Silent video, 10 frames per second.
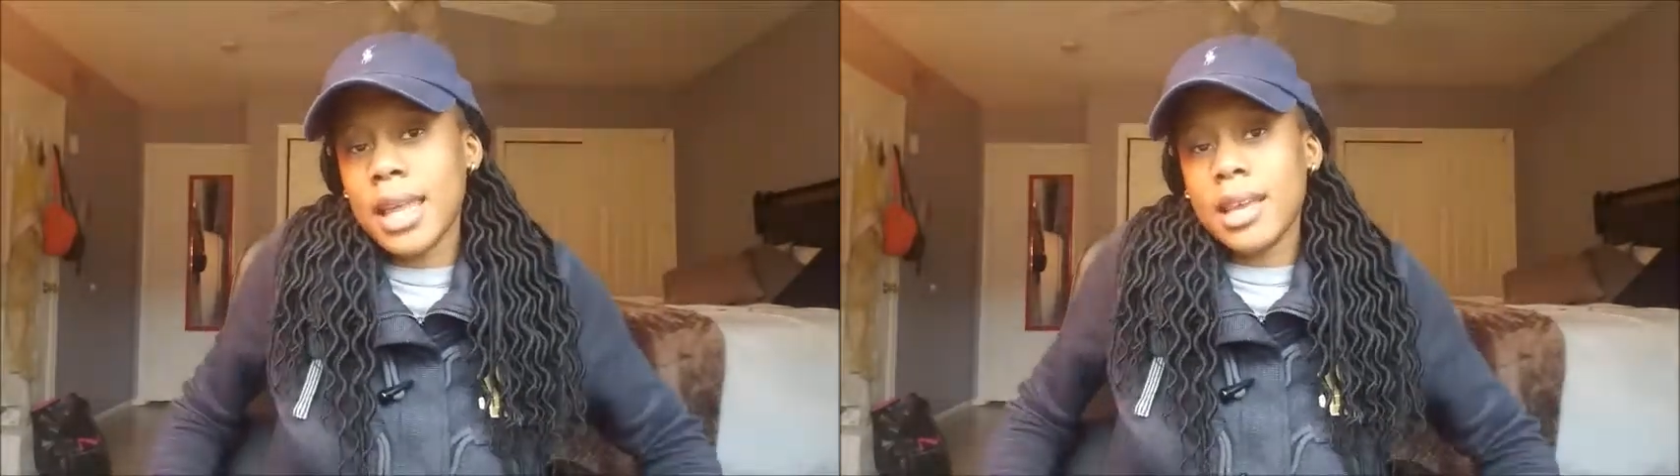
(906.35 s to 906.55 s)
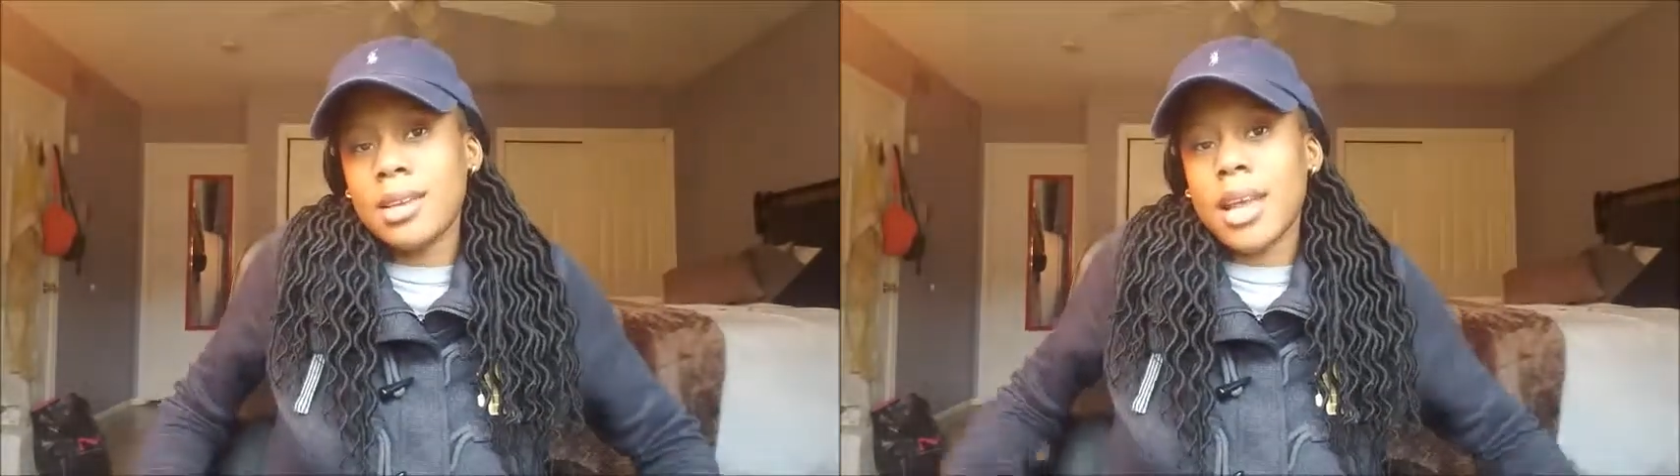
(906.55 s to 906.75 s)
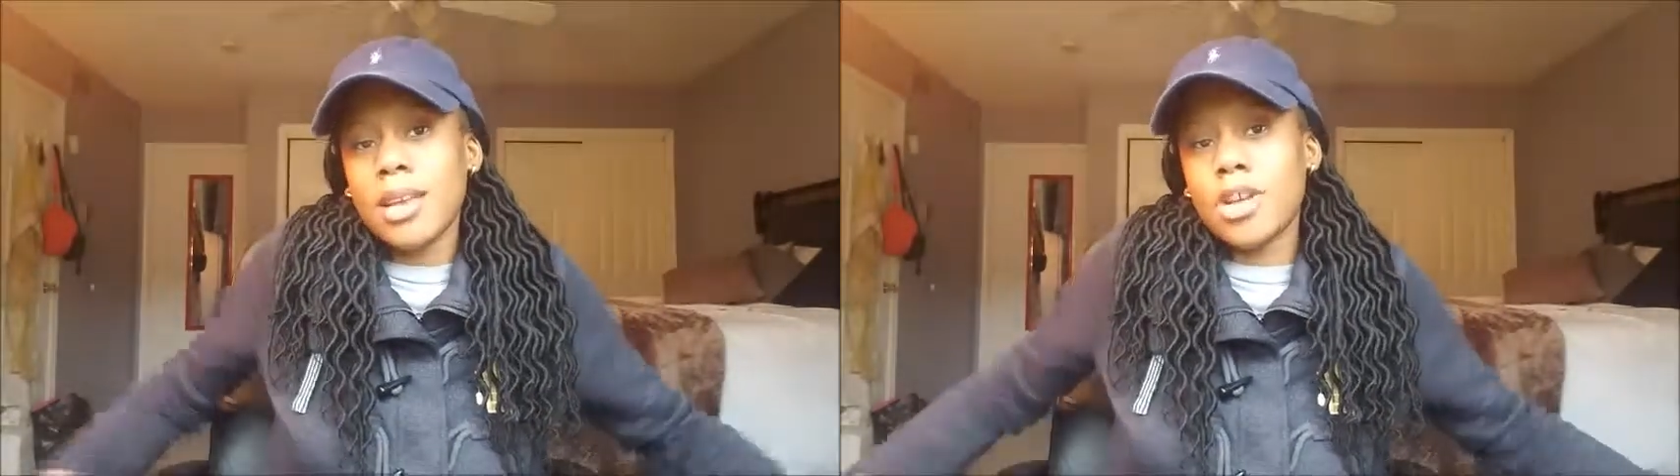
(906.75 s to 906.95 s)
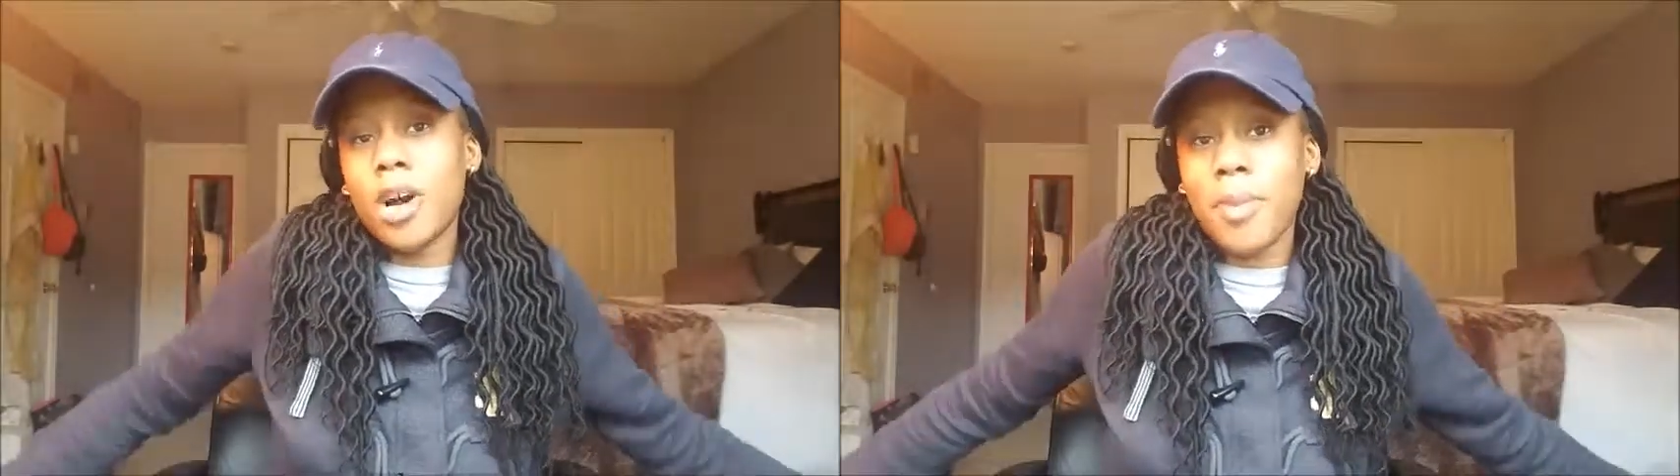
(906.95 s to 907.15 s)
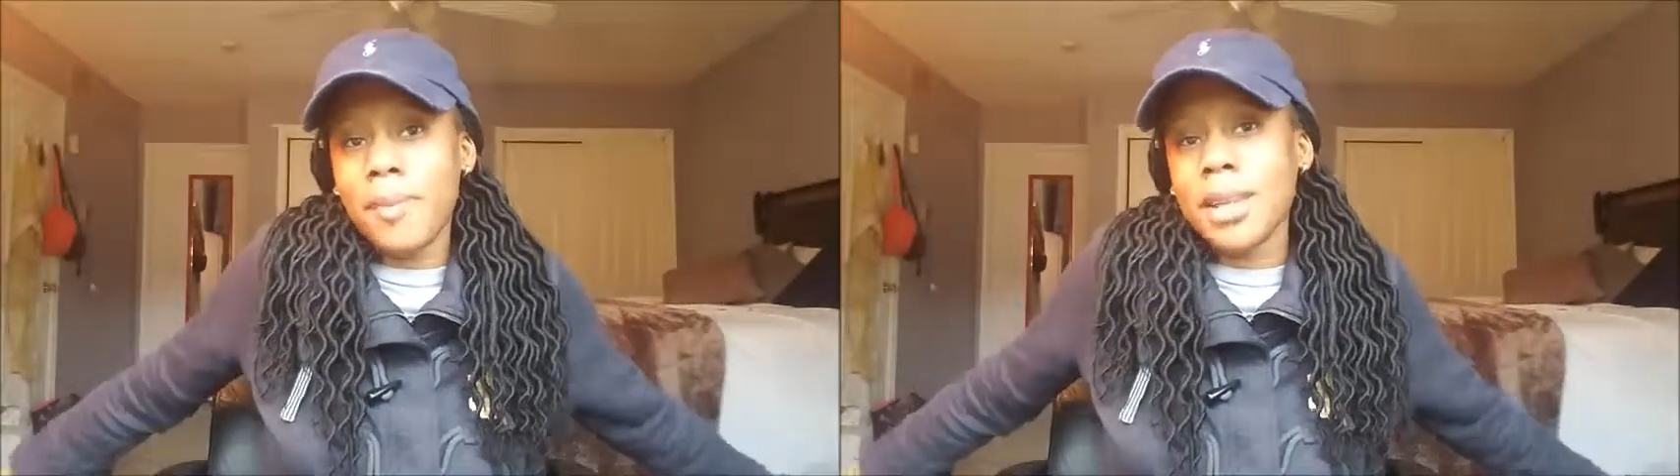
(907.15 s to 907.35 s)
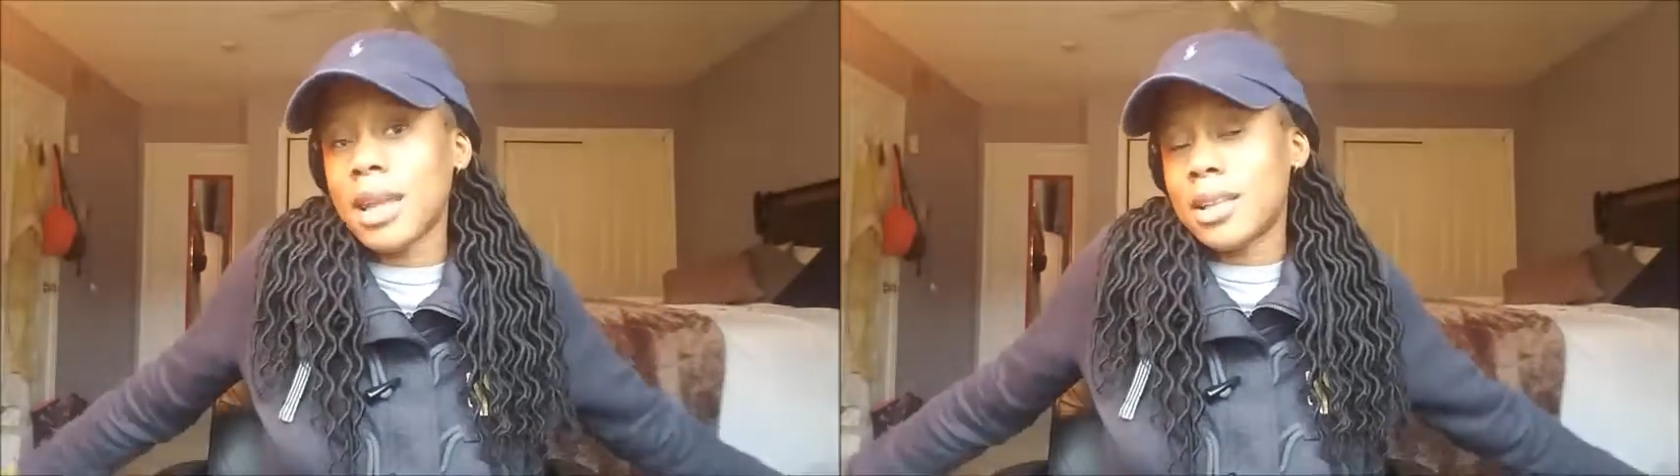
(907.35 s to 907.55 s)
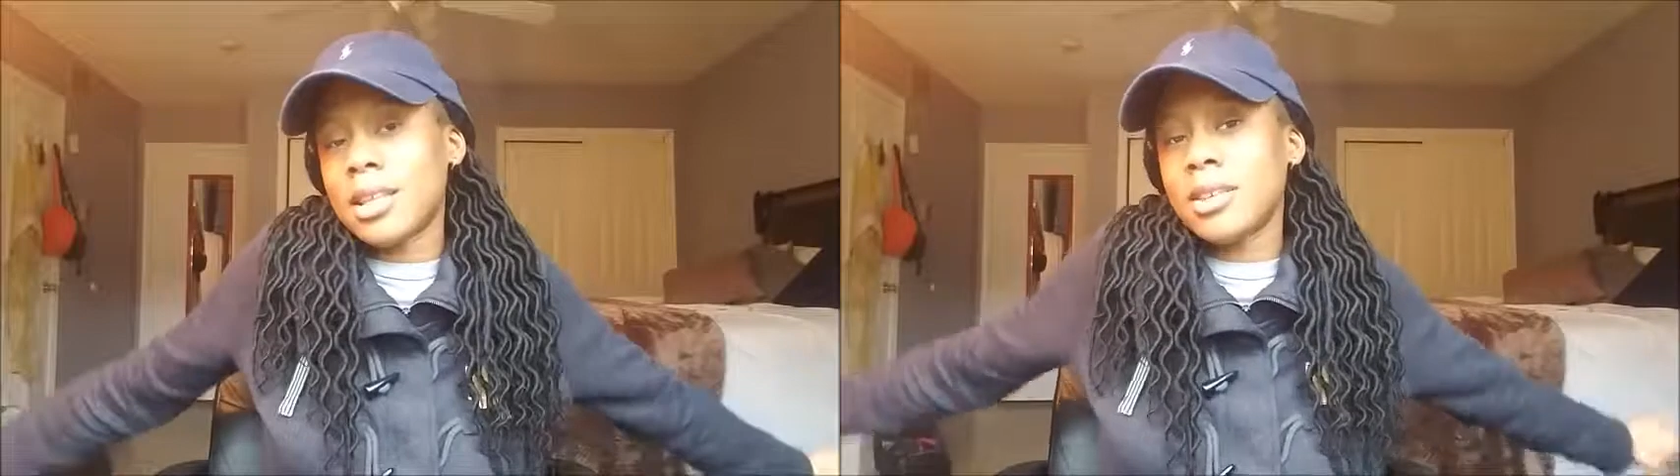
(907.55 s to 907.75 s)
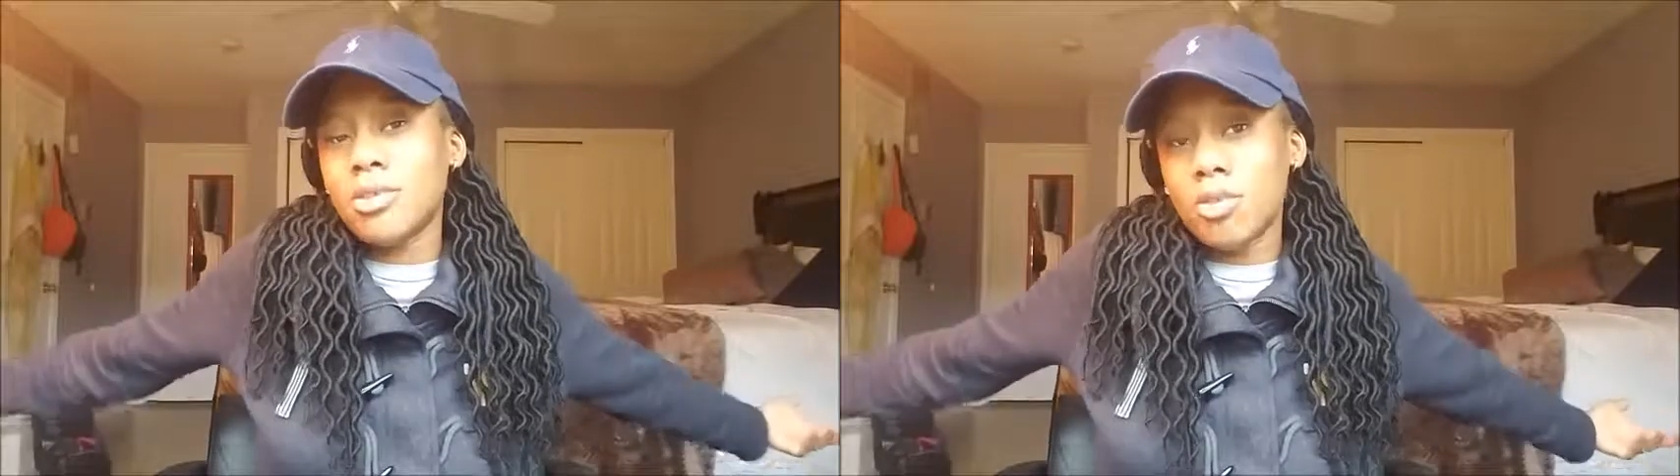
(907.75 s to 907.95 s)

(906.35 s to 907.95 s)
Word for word: Like, y'all probably like, Theo,